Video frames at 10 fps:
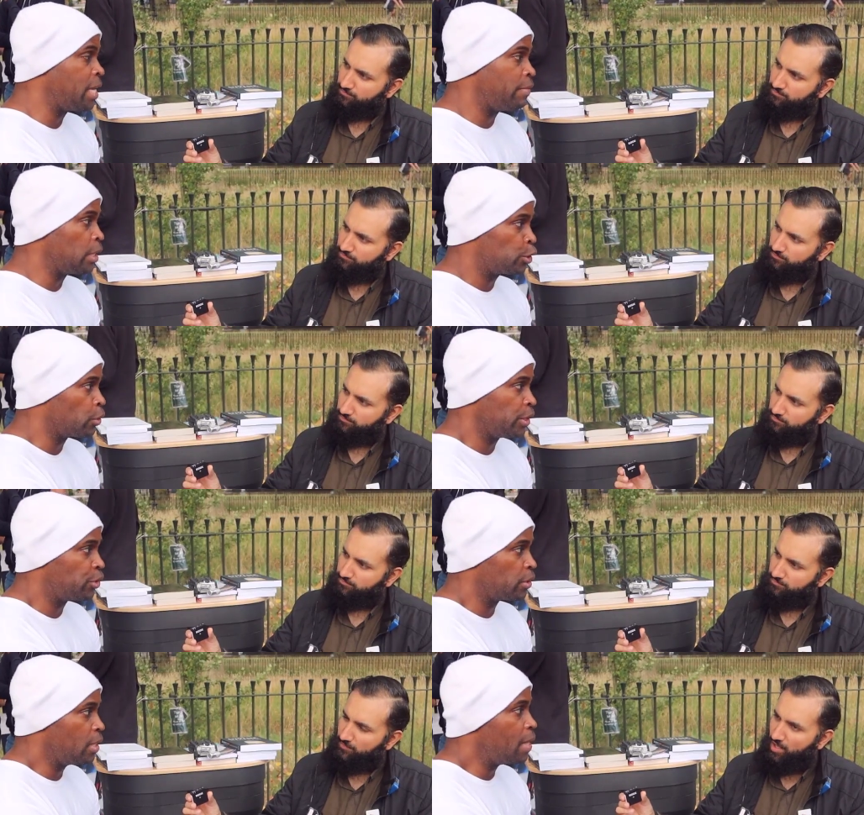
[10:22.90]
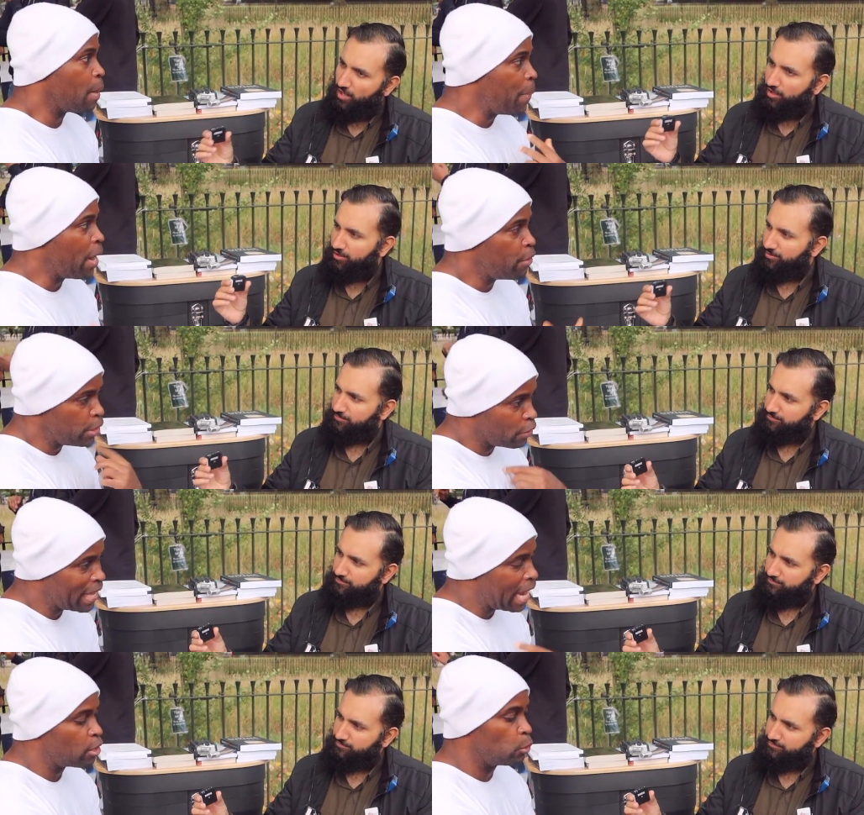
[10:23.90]
Speaker 1: be given a choice. The parent
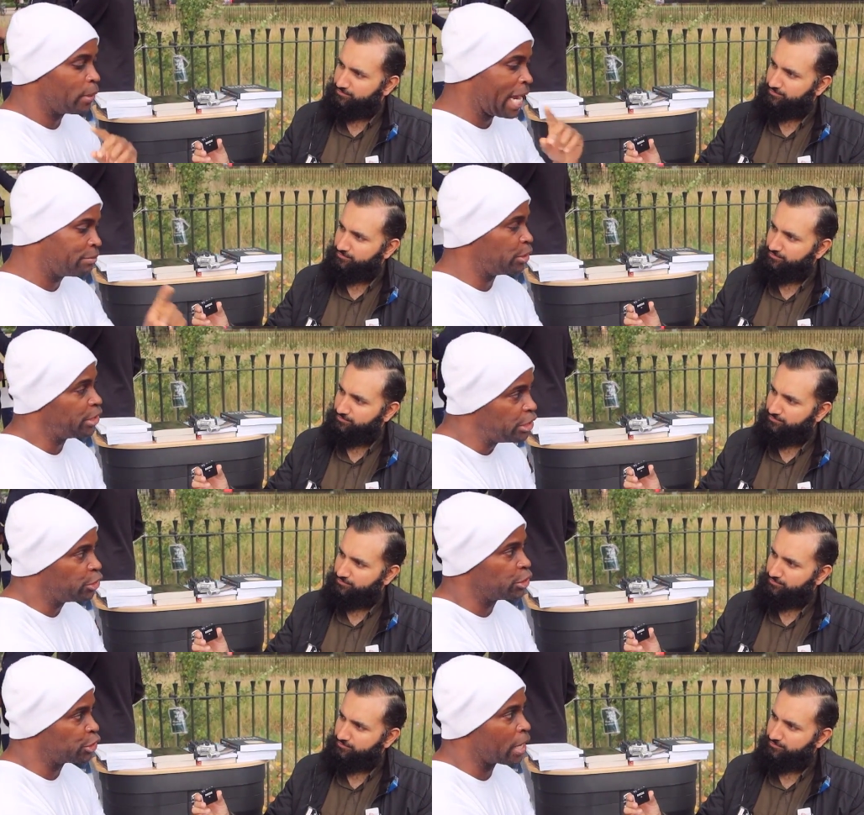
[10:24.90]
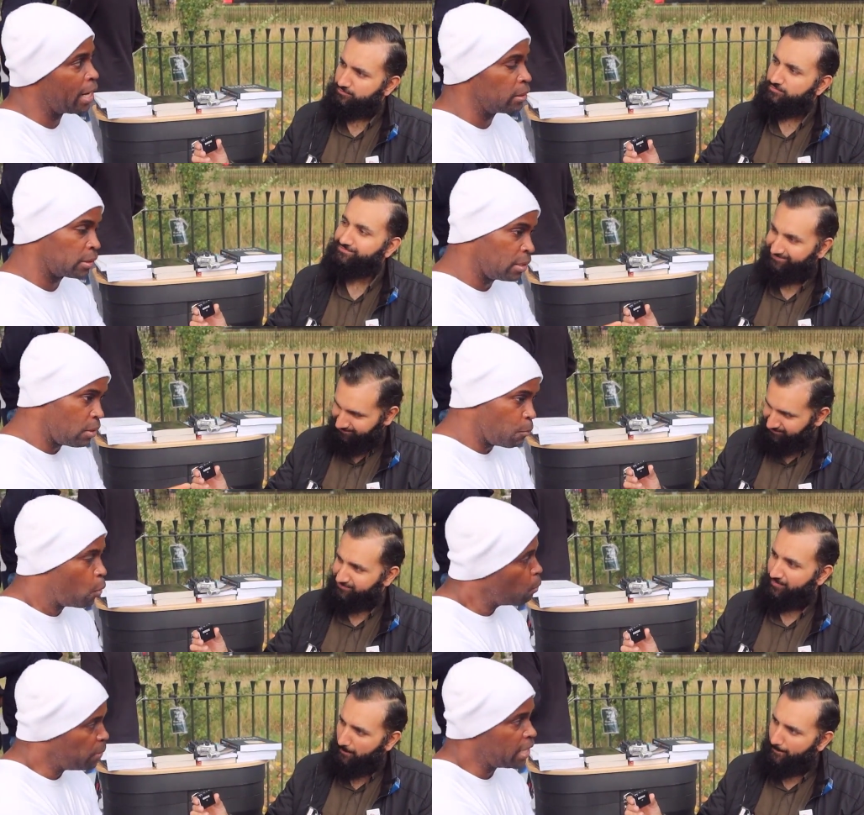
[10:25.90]
or the adult would have to teach the child,
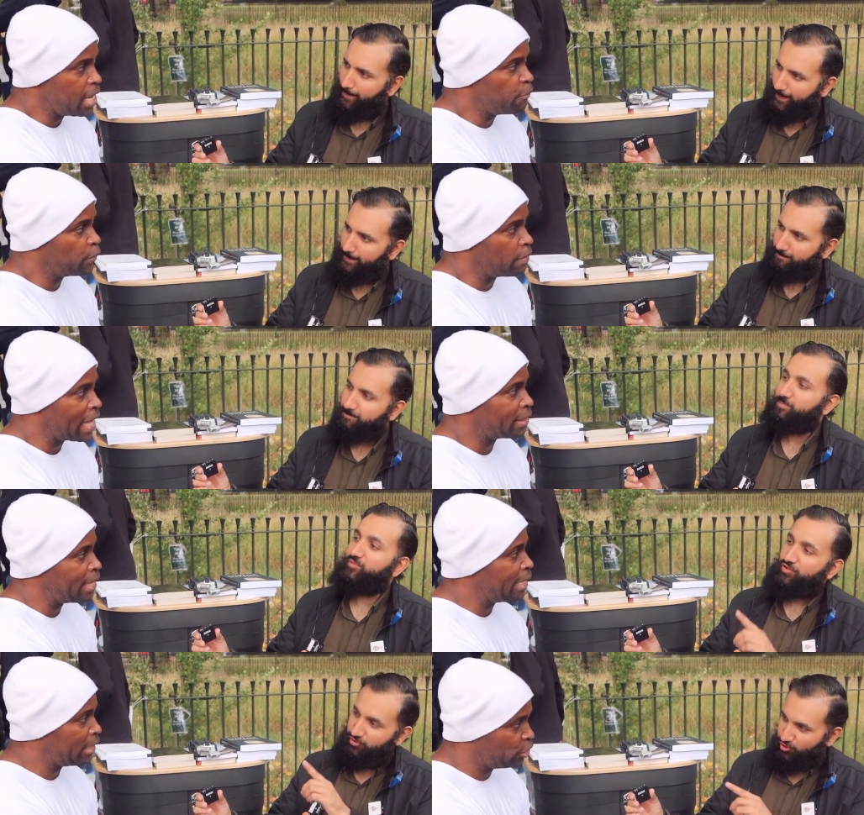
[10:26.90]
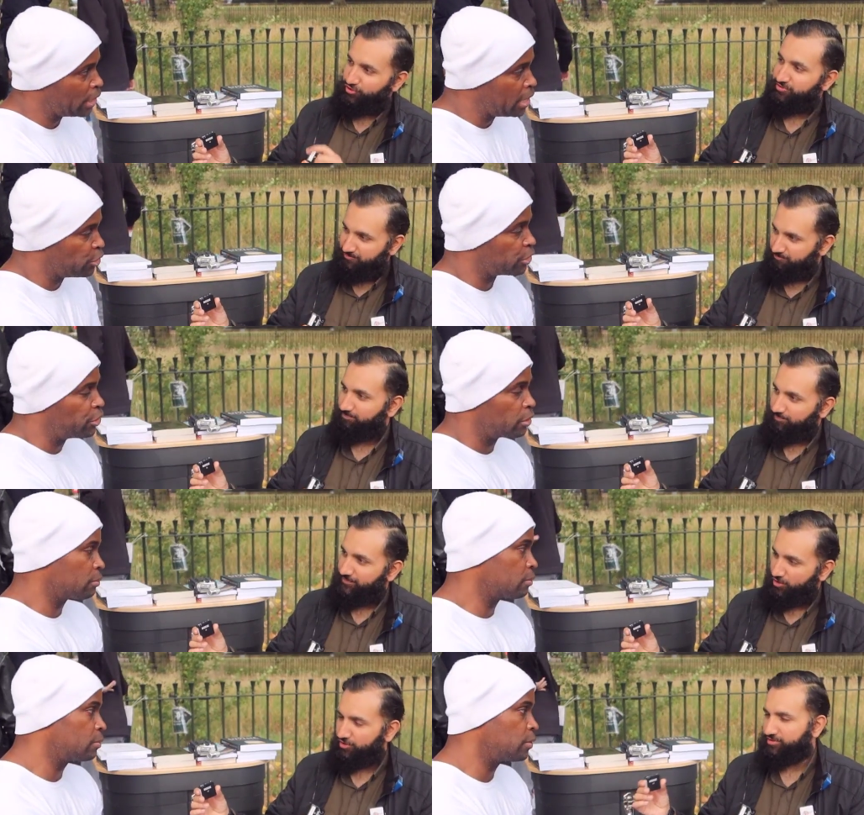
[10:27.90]
be careful of that thing, it's Good.
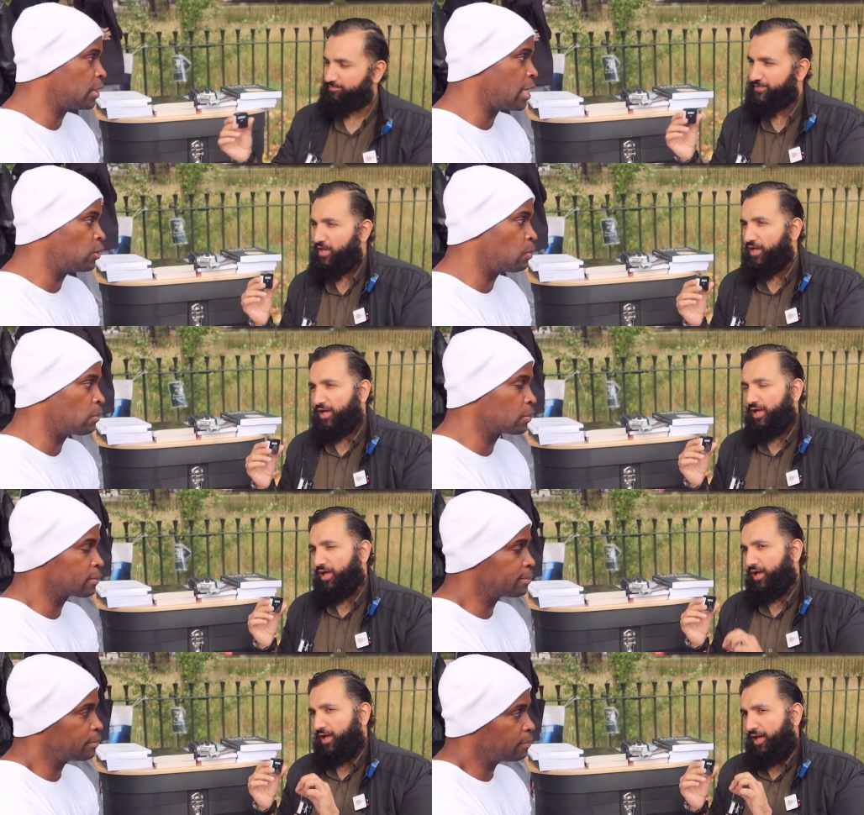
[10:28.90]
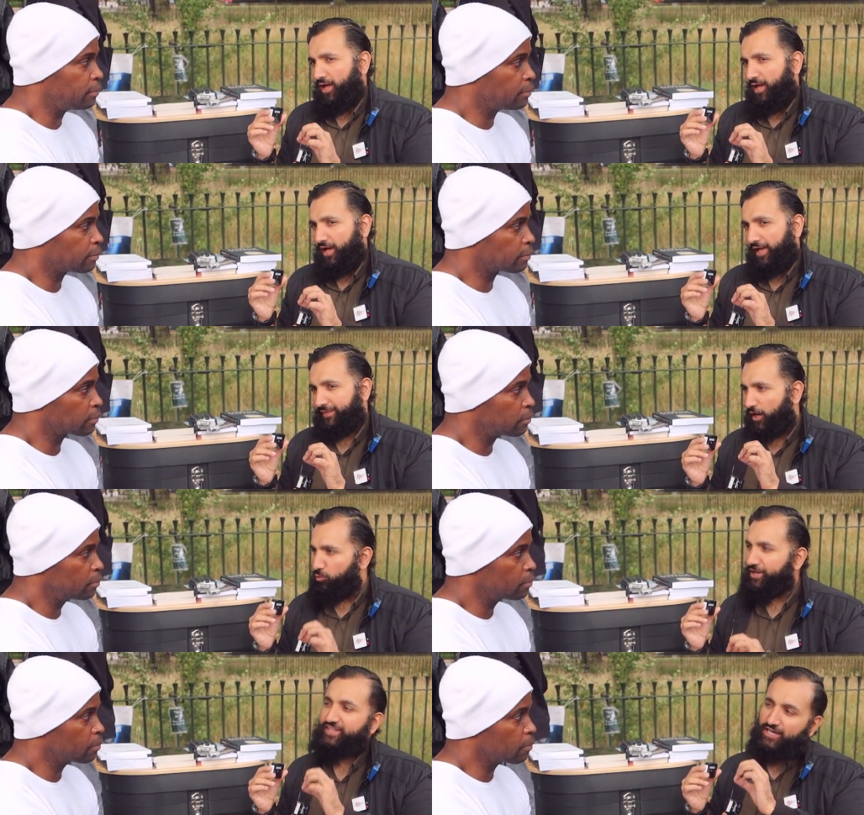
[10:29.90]
dangerous.
Speaker 2: Good.
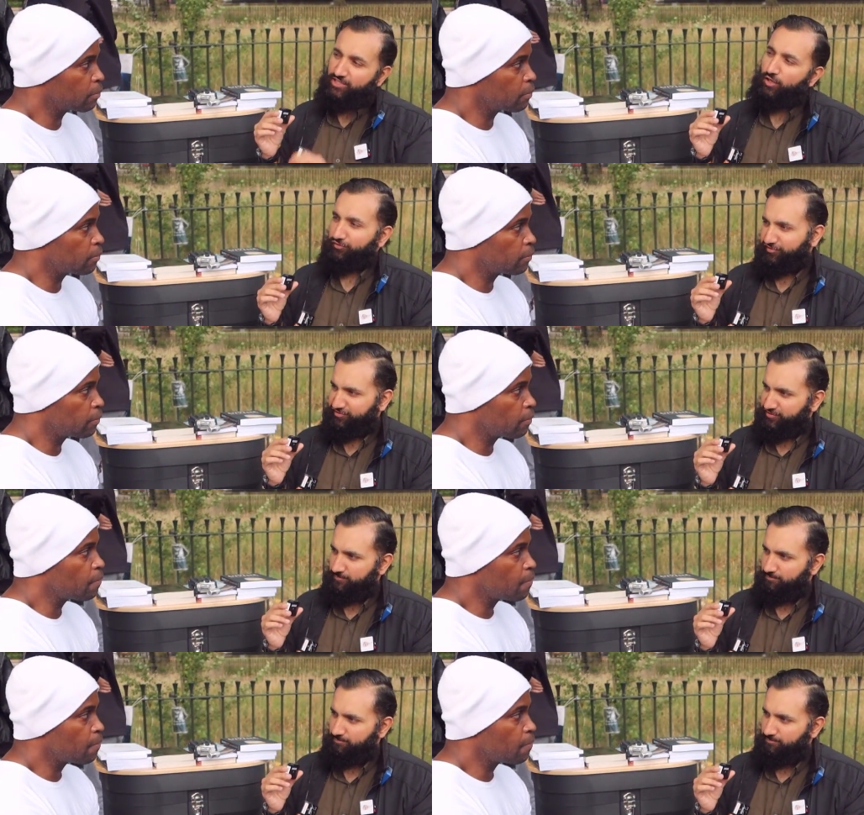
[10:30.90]
Now with adults,